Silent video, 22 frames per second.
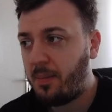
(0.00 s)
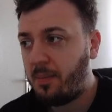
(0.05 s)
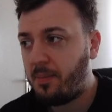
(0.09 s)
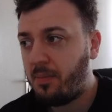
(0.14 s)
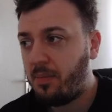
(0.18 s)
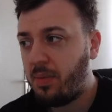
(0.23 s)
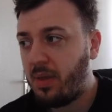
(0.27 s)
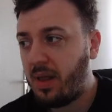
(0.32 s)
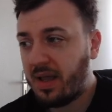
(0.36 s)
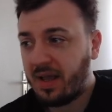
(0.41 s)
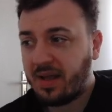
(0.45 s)

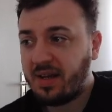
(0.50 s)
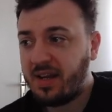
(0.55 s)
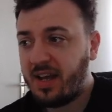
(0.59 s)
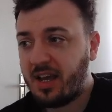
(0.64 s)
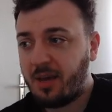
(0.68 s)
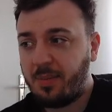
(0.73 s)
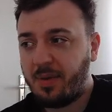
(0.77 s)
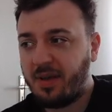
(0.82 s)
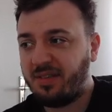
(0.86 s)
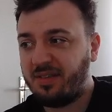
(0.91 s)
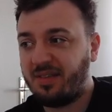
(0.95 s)
like
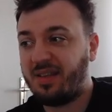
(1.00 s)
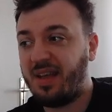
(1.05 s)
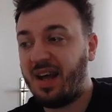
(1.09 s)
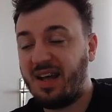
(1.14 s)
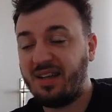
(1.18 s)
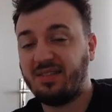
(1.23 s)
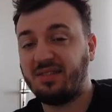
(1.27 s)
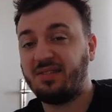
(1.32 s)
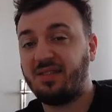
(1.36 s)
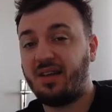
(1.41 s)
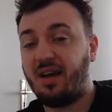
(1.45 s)
neck because it
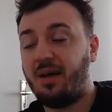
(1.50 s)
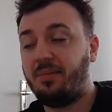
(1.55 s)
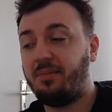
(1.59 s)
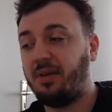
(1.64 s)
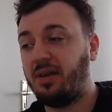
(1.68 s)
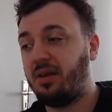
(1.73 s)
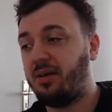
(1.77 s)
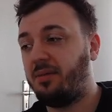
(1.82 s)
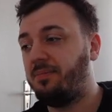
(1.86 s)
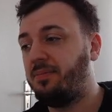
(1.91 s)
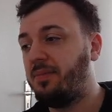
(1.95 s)
has
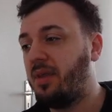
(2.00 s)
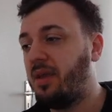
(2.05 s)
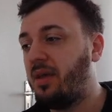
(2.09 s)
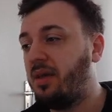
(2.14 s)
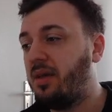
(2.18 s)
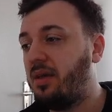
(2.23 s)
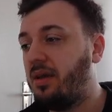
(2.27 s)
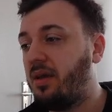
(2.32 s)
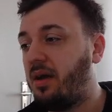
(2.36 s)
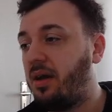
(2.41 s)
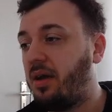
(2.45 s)
stamina.
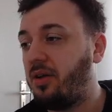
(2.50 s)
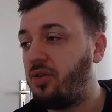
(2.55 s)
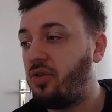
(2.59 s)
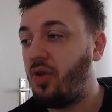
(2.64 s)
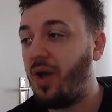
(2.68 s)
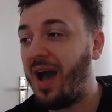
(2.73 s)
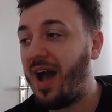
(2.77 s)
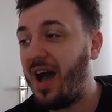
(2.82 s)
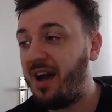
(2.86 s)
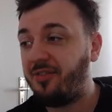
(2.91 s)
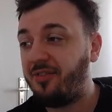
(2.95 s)
You
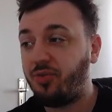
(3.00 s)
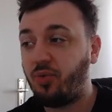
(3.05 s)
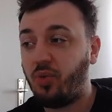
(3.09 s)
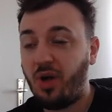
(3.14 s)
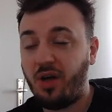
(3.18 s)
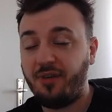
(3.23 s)
have 12